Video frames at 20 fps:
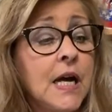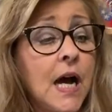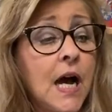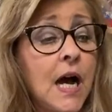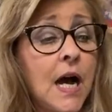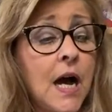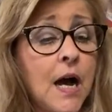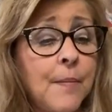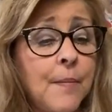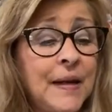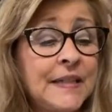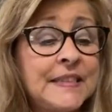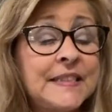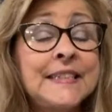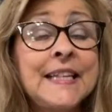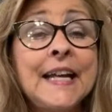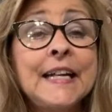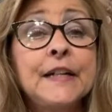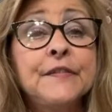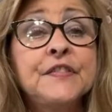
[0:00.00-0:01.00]
Um, a
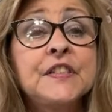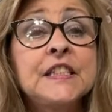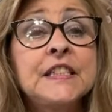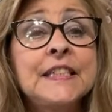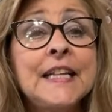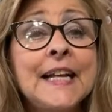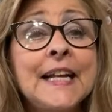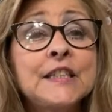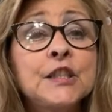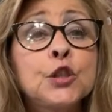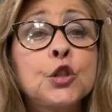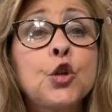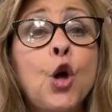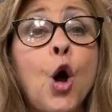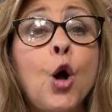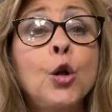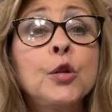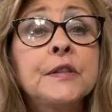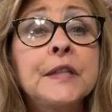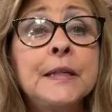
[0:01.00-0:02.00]
set of six
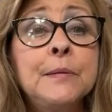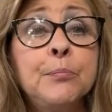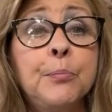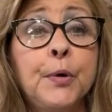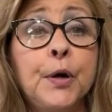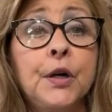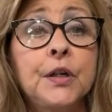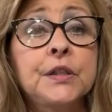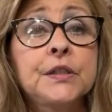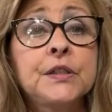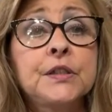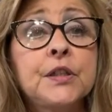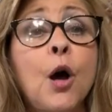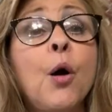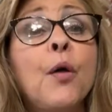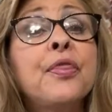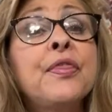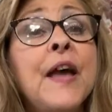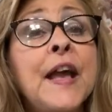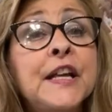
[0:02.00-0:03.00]
golden books.
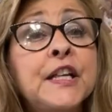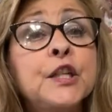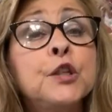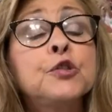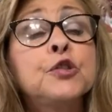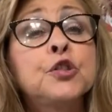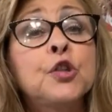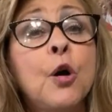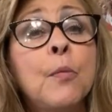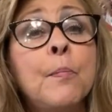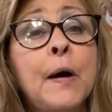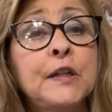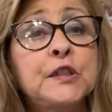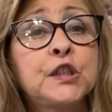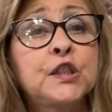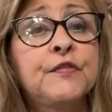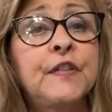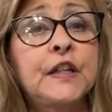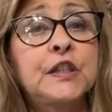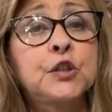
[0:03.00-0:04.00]
Oh, thank you so
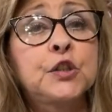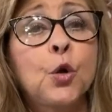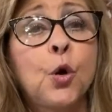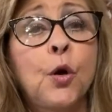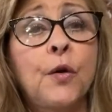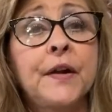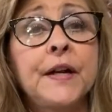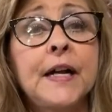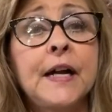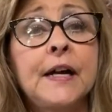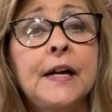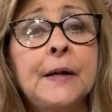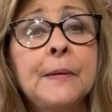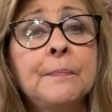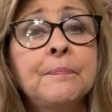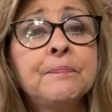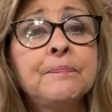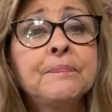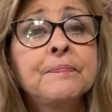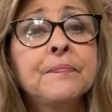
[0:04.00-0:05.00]
much, Victoria.
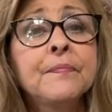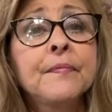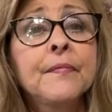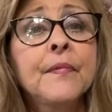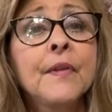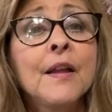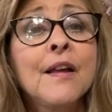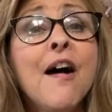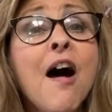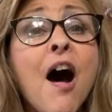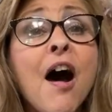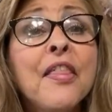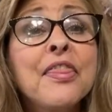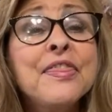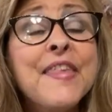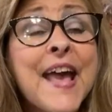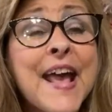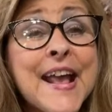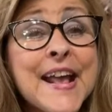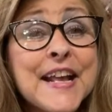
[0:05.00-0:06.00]

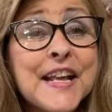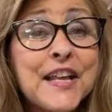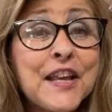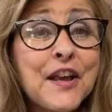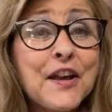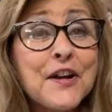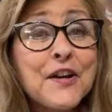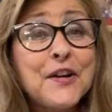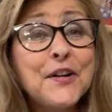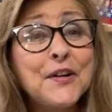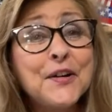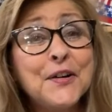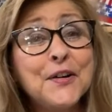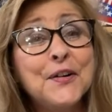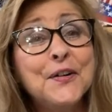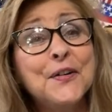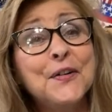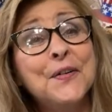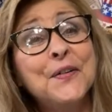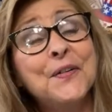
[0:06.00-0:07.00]
Thank
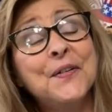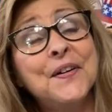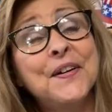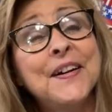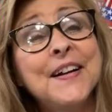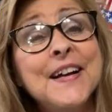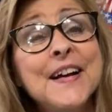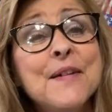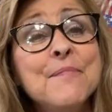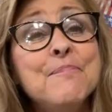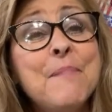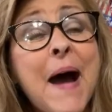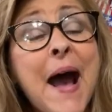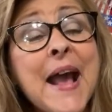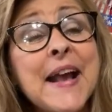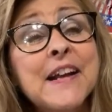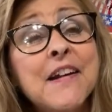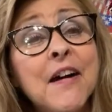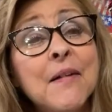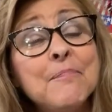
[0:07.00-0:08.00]
you.
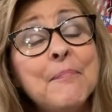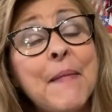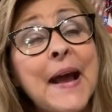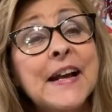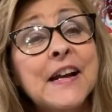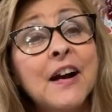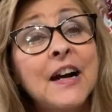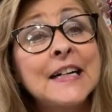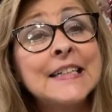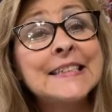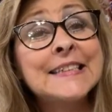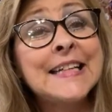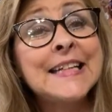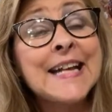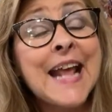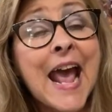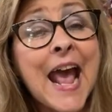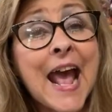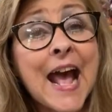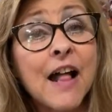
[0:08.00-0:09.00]
My co my
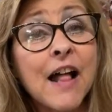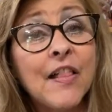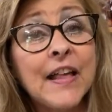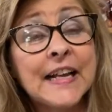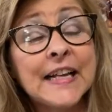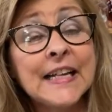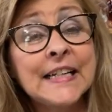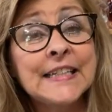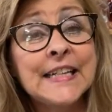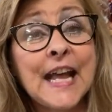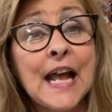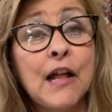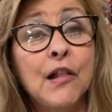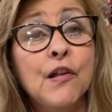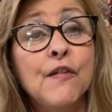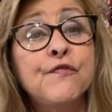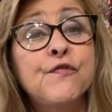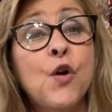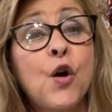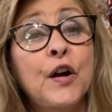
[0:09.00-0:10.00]
cousin Alec in
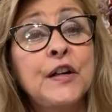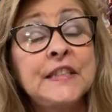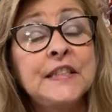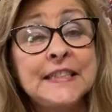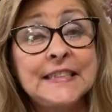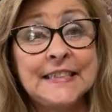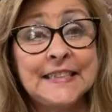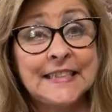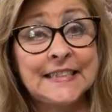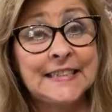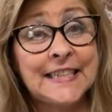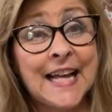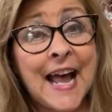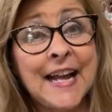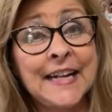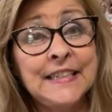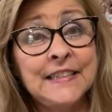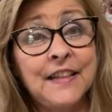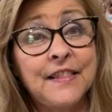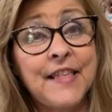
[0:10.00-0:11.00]
California
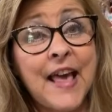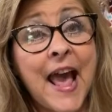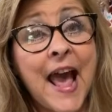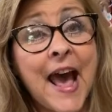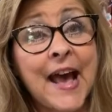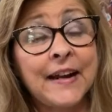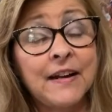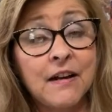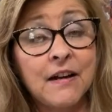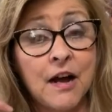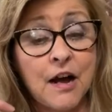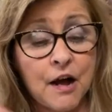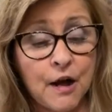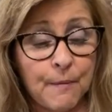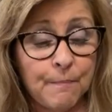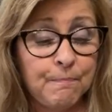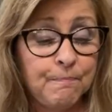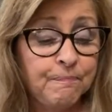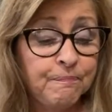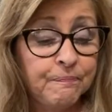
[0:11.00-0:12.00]
designed that
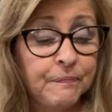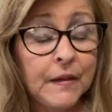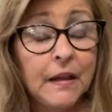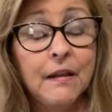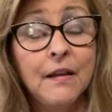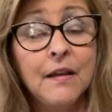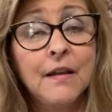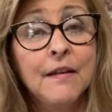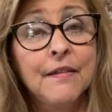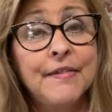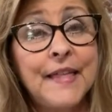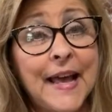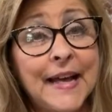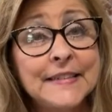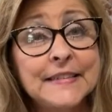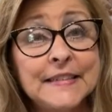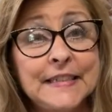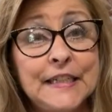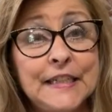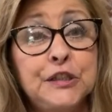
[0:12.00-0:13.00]
um
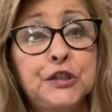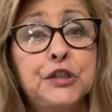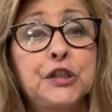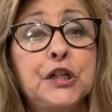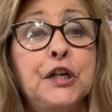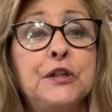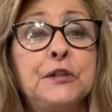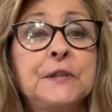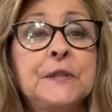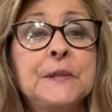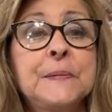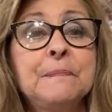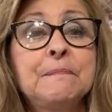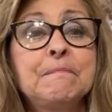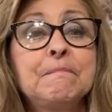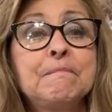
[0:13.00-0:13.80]
that T-shirt.